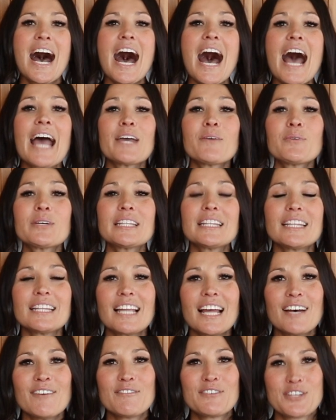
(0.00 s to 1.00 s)
I would
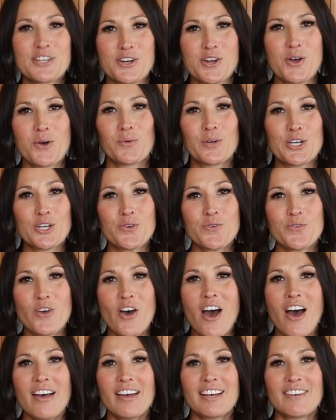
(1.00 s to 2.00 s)
love to know what you
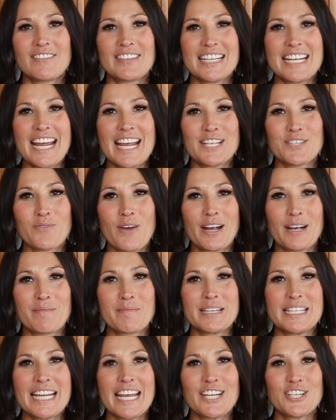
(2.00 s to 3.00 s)
thought of today's
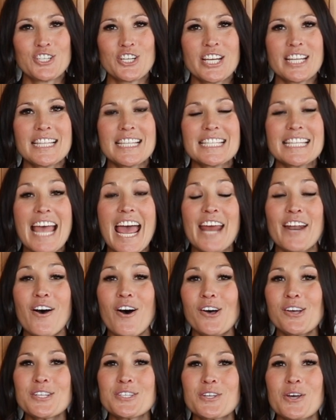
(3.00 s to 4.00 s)
recommendations and
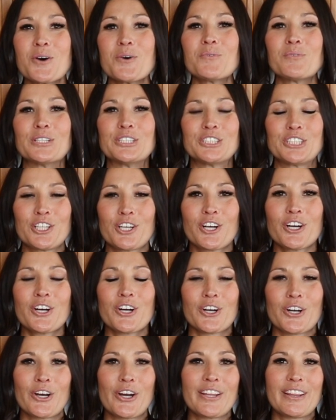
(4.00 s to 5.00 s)
also what you're
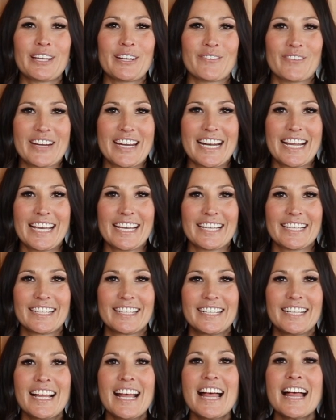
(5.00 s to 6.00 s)
currently reading.
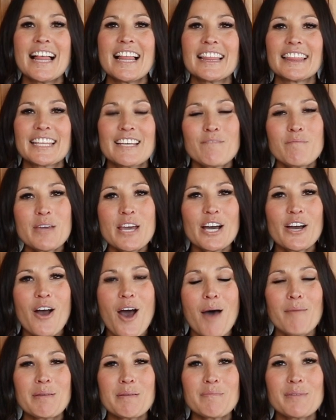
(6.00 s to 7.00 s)
Leave me a
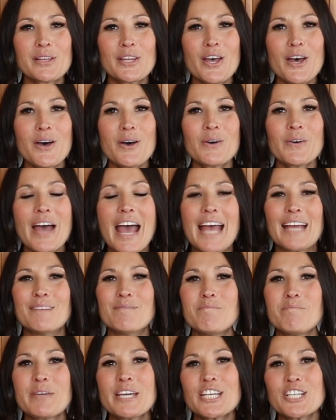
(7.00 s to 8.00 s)
comment below
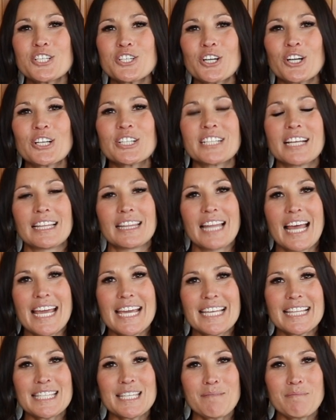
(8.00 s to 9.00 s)
and be sure to
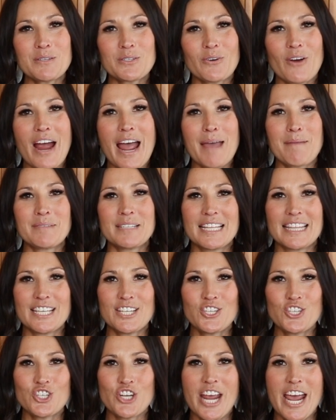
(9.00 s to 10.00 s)
like and subscribe to
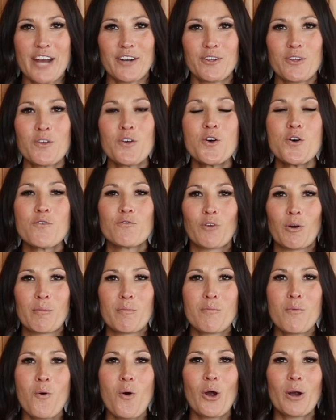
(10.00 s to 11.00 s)
this channel for
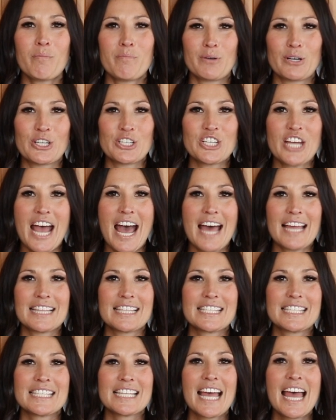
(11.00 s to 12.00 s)
more book
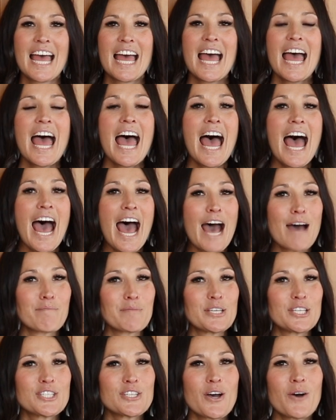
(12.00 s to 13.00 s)
chats.
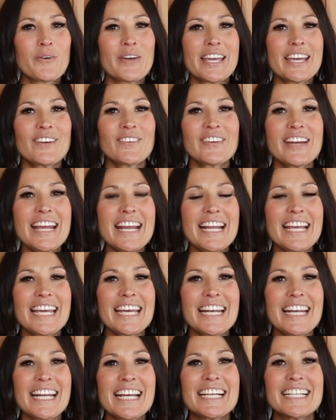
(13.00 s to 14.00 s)
Happy sewing and
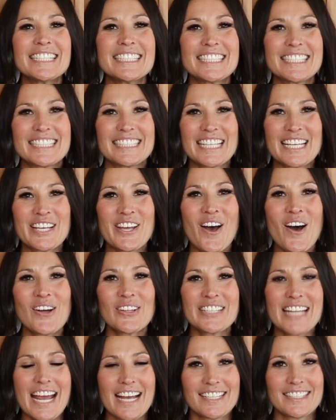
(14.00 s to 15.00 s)
reading! See
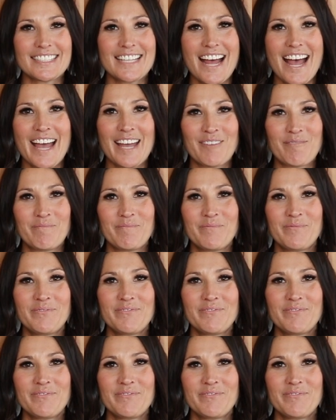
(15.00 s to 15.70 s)
y'all next time.